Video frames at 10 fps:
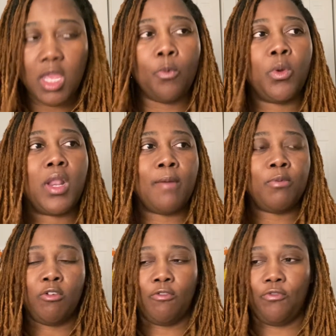And when I'm
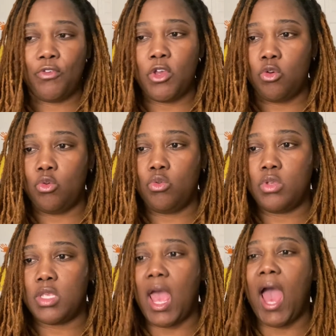
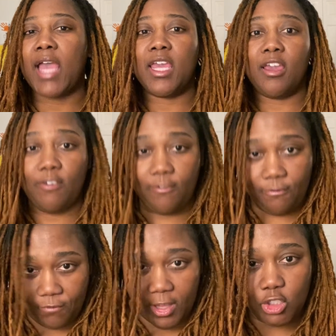confused, I get
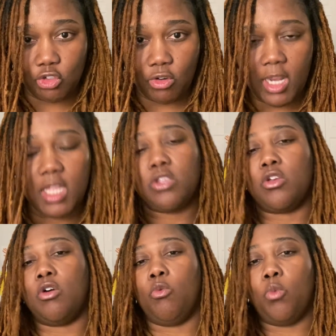frustrated.
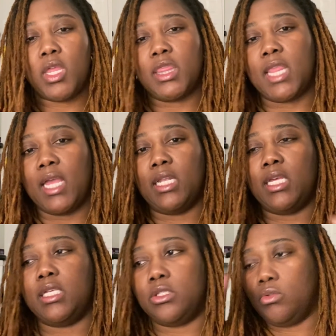So one thing
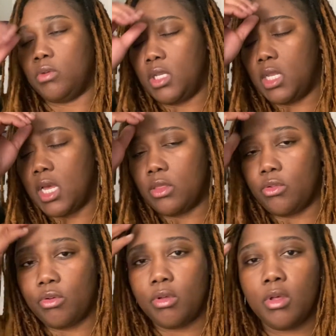leads to
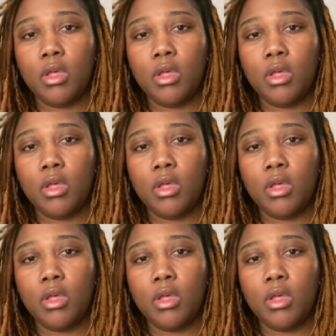another,